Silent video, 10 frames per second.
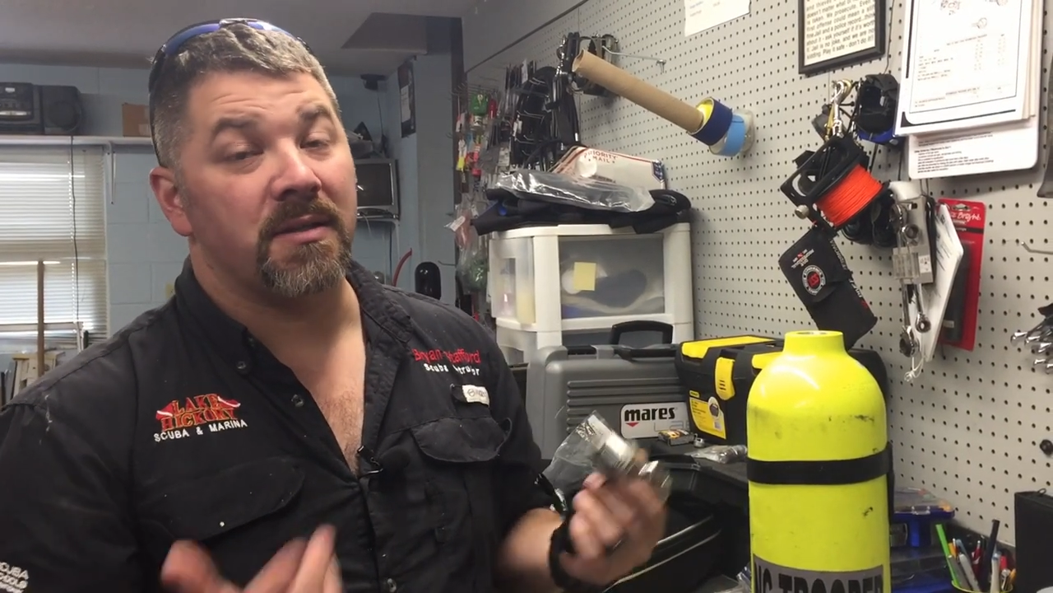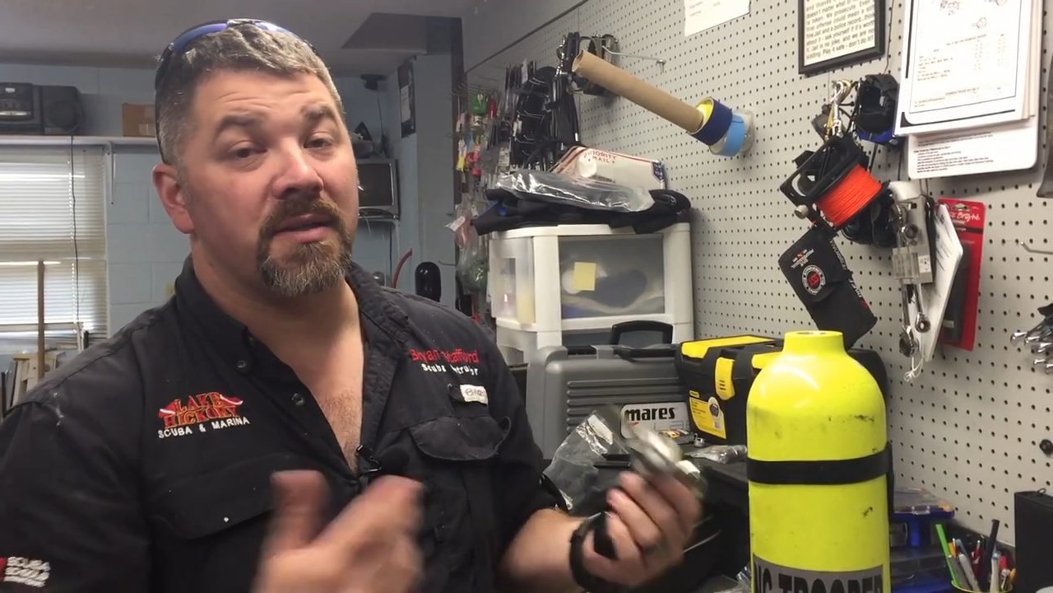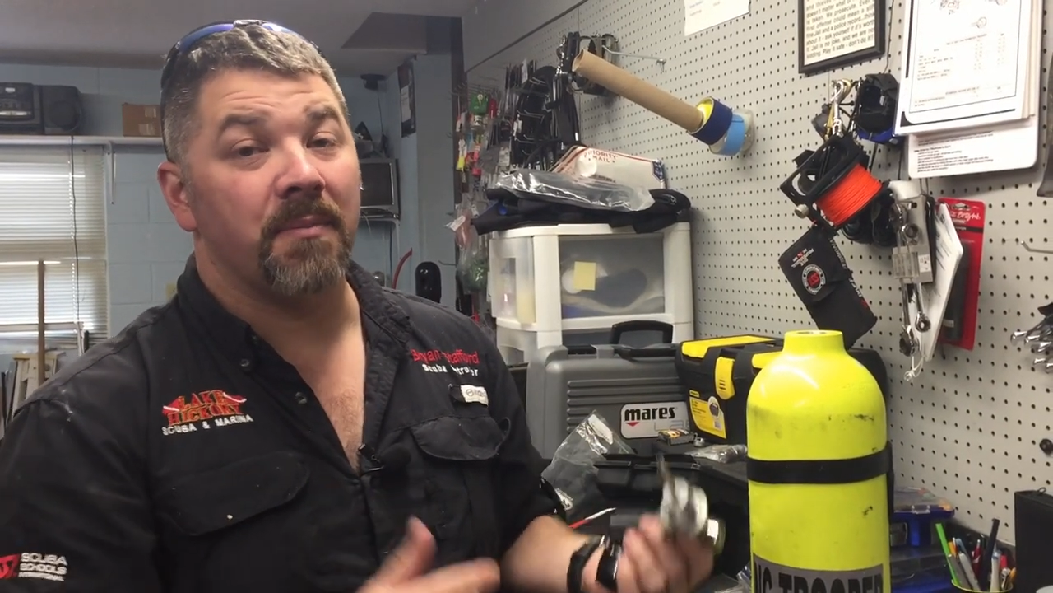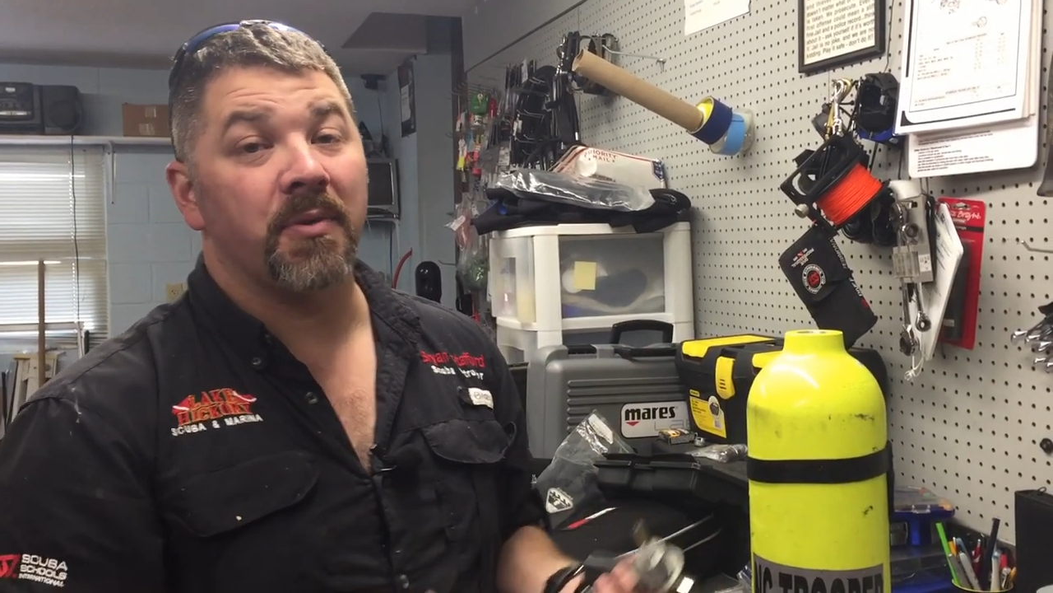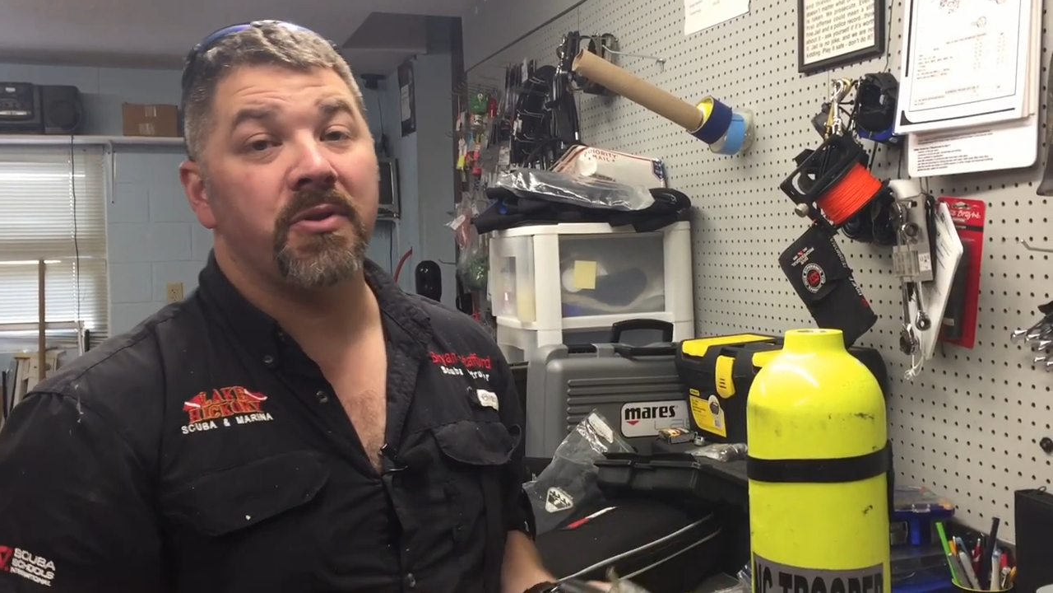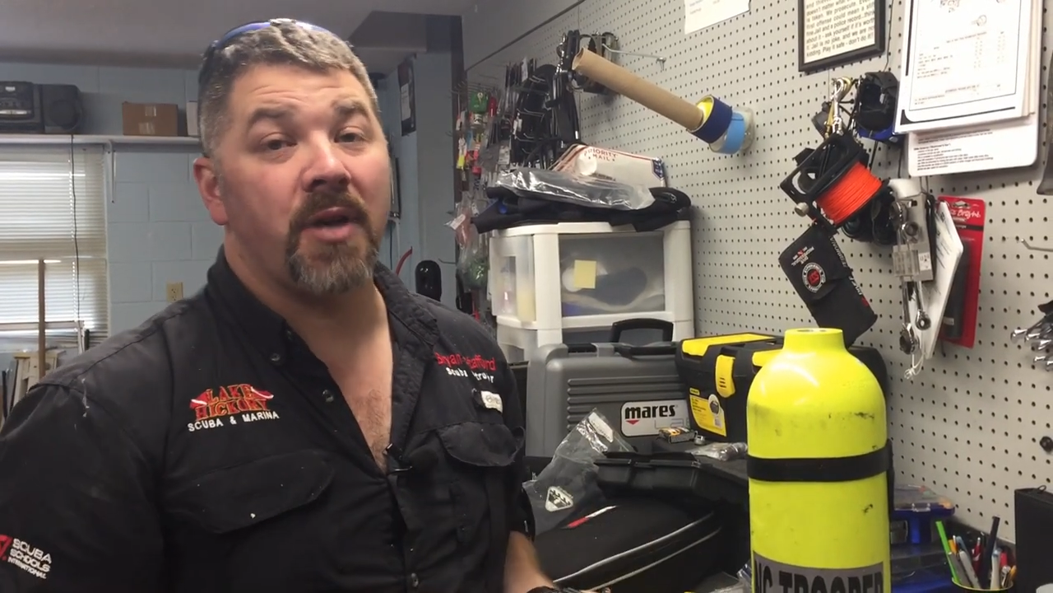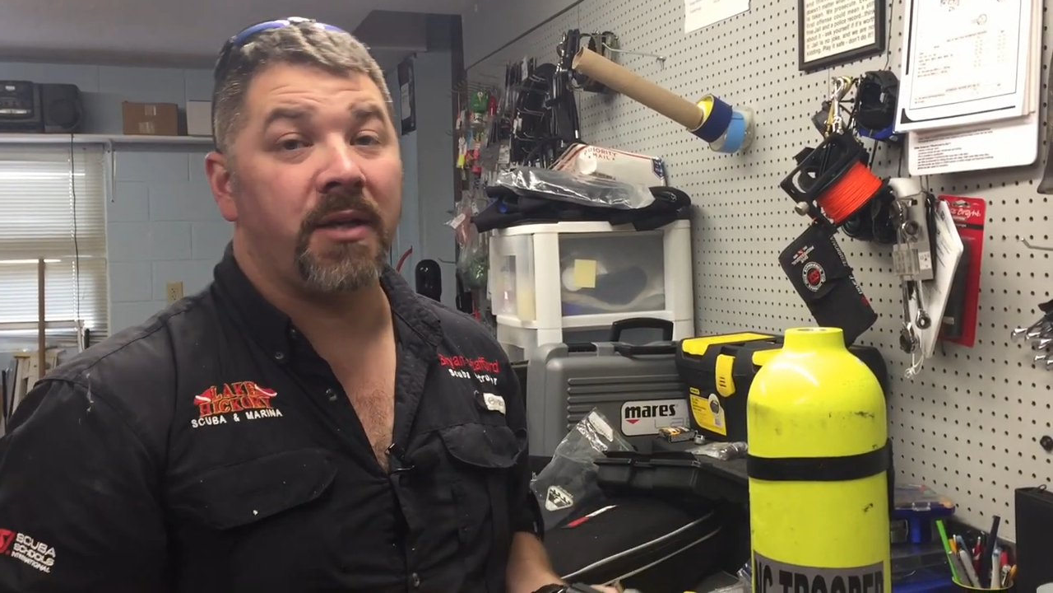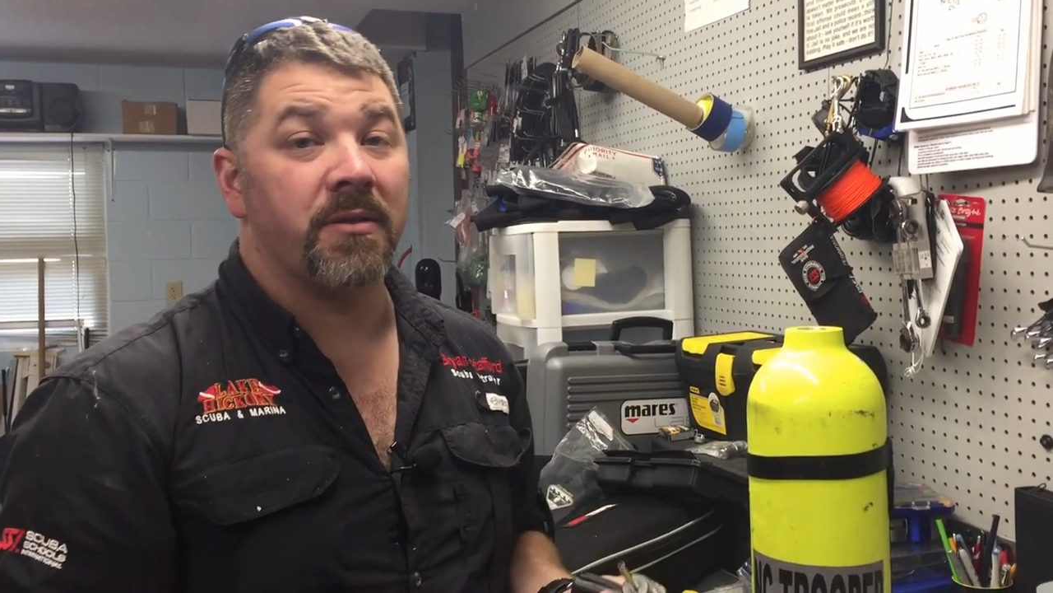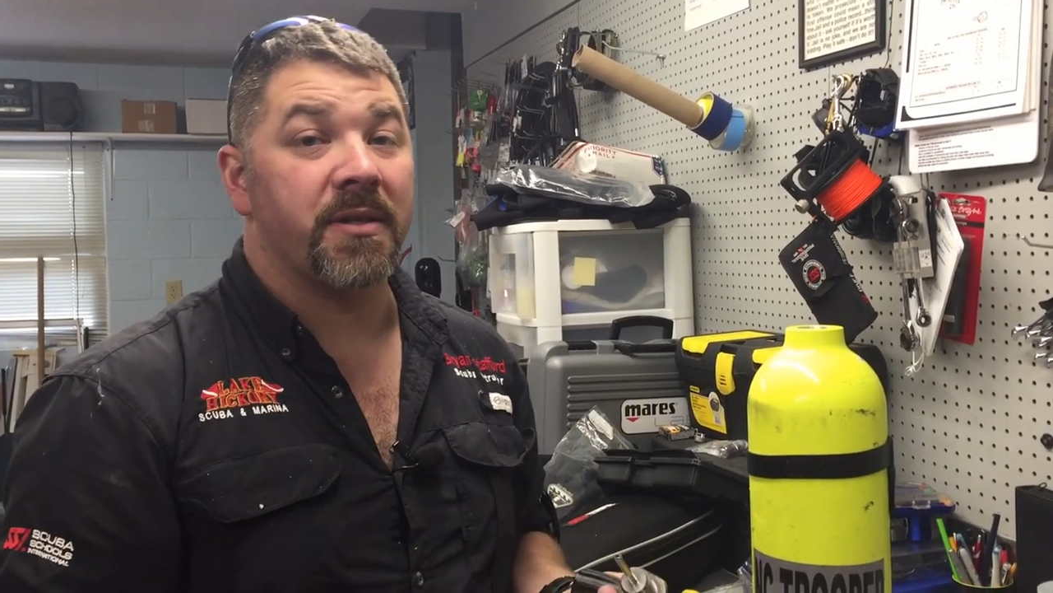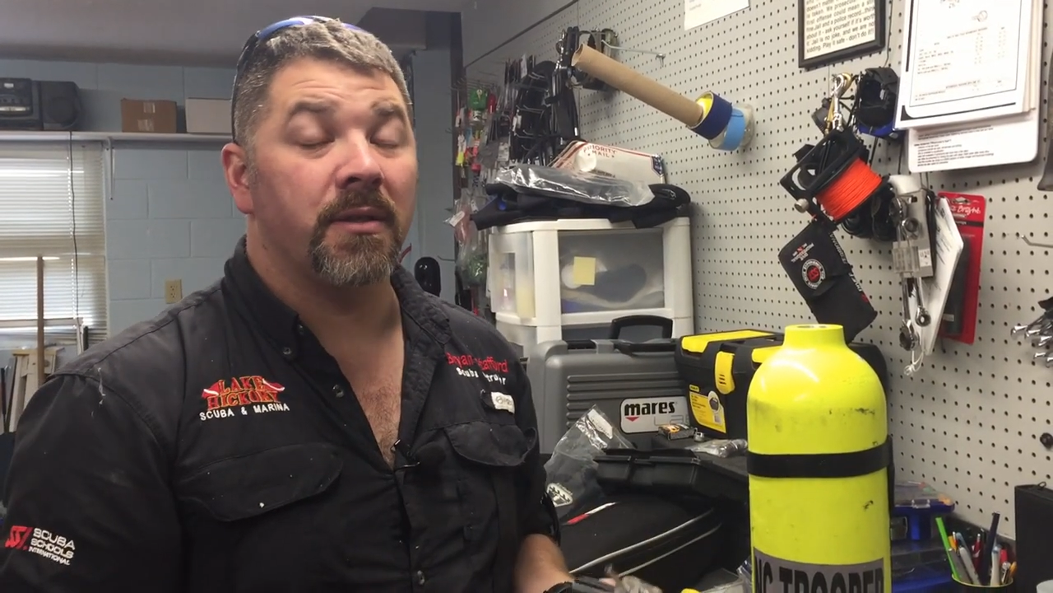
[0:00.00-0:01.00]
You simply
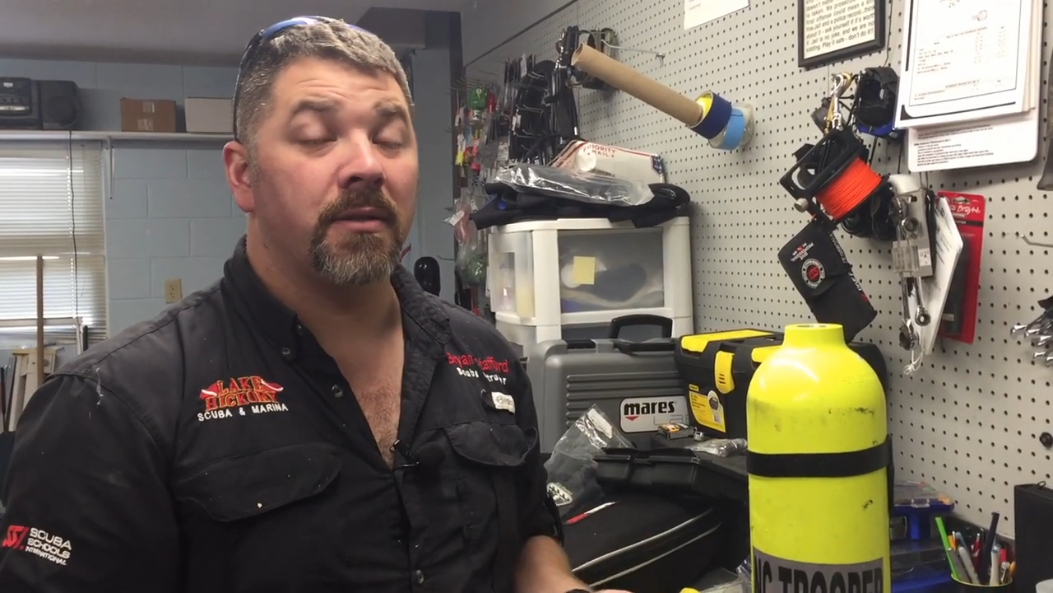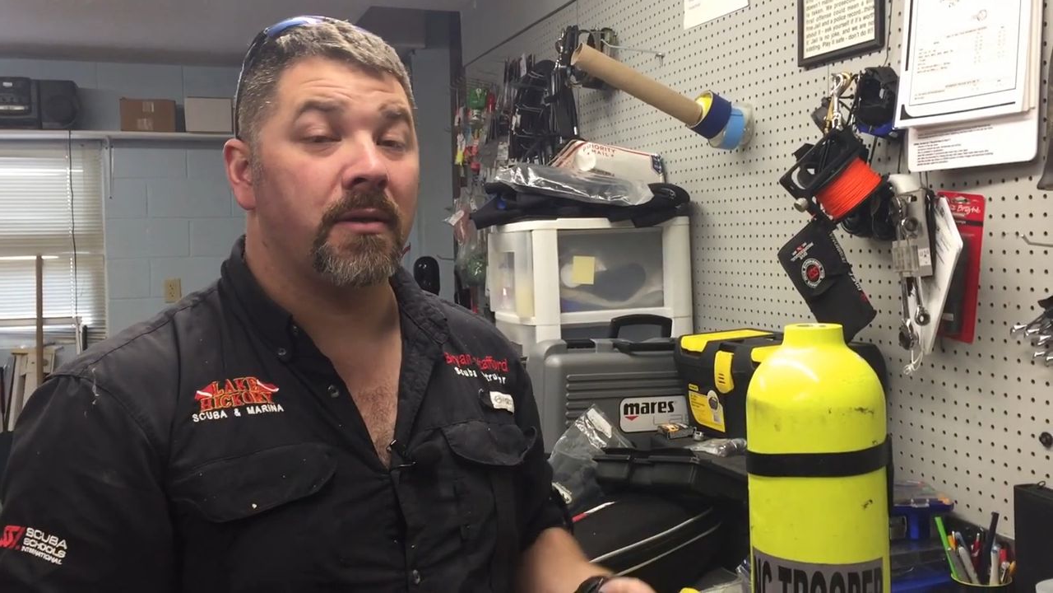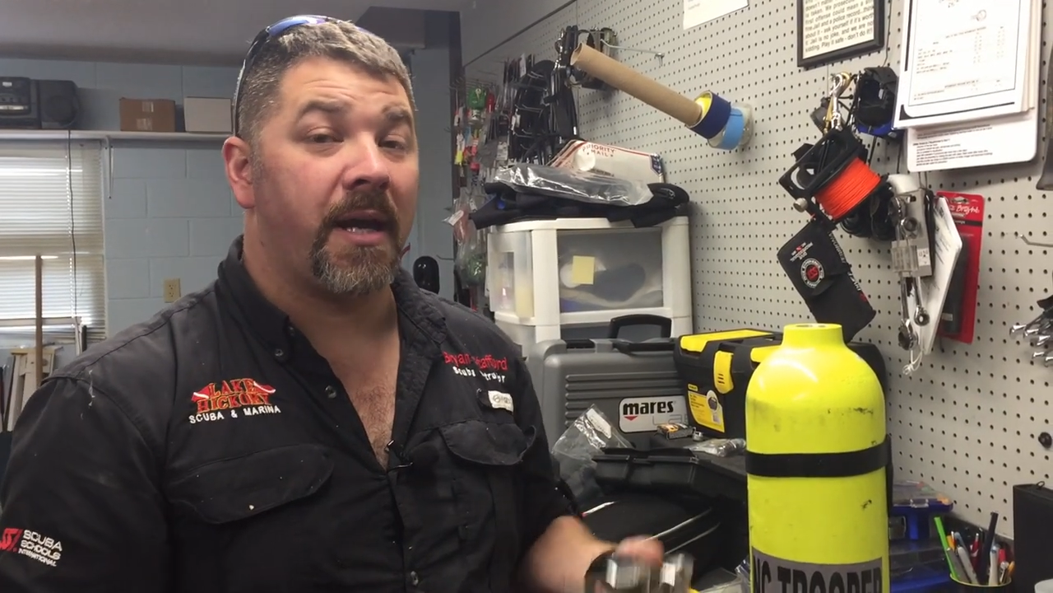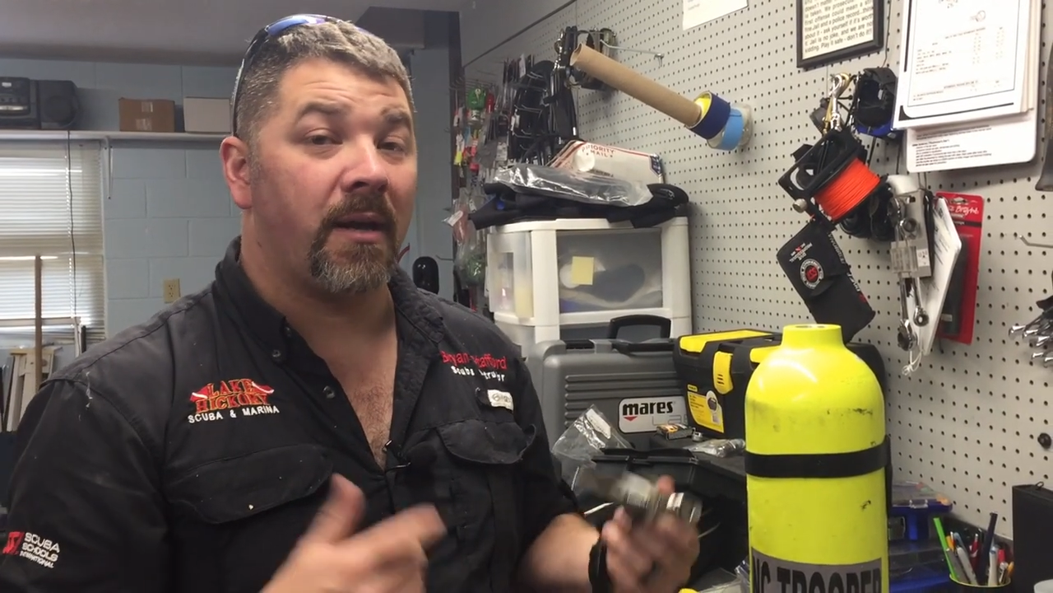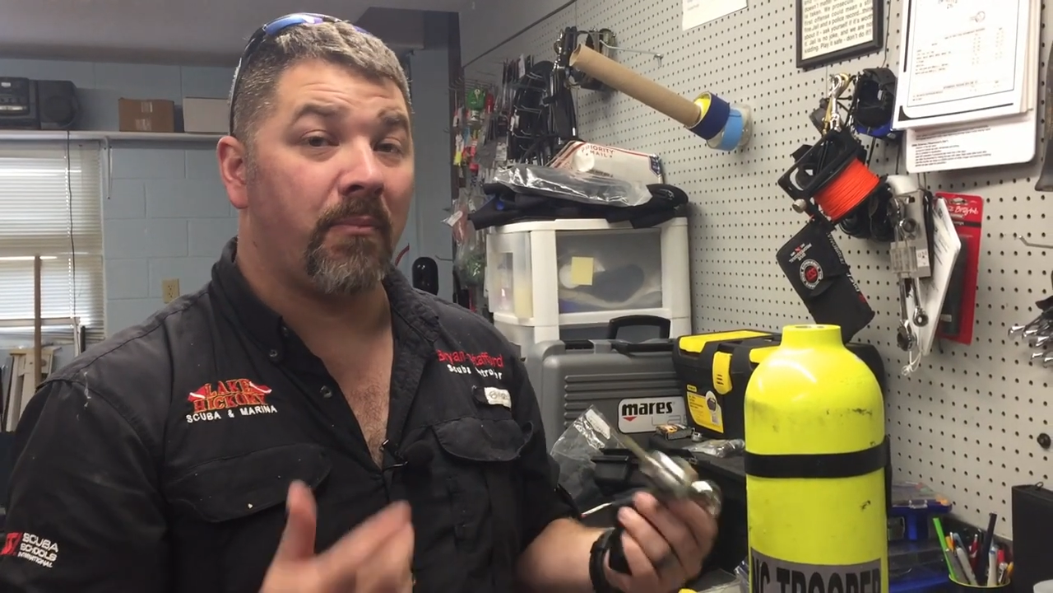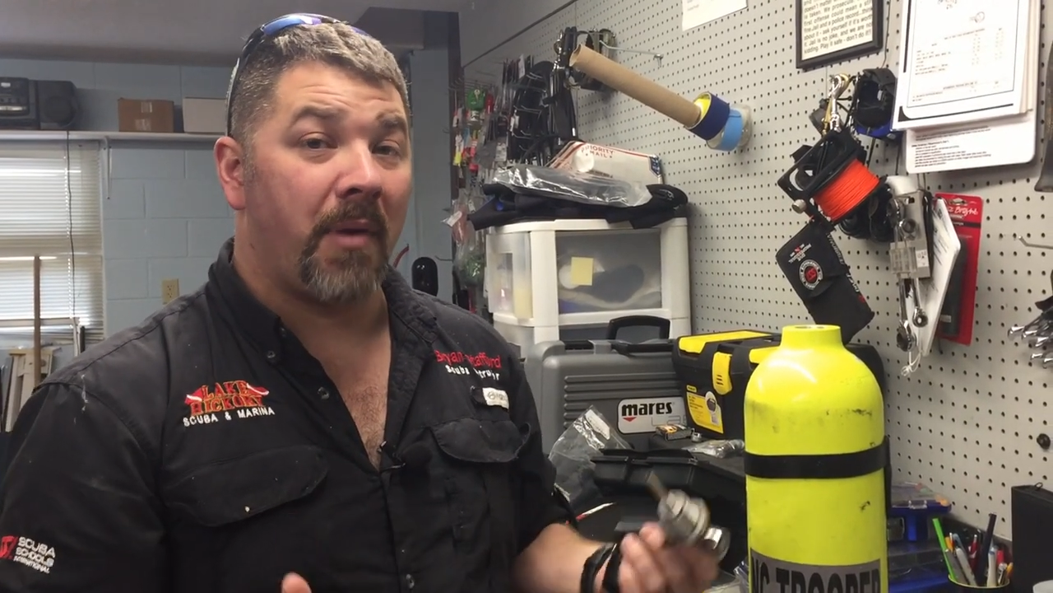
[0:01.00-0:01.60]
drain your cylinder down,